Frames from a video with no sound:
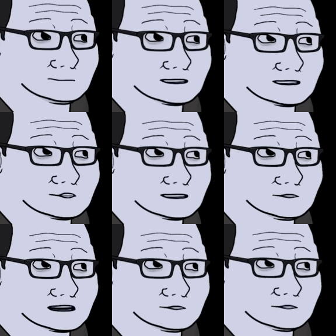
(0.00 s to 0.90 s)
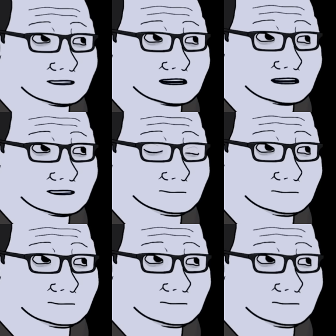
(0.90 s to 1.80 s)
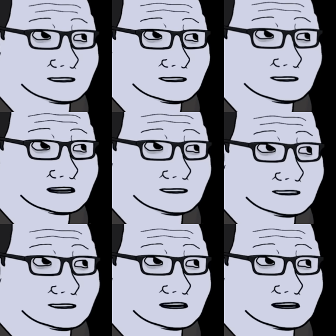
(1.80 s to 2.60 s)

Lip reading: but you the one who yells. I'm calm as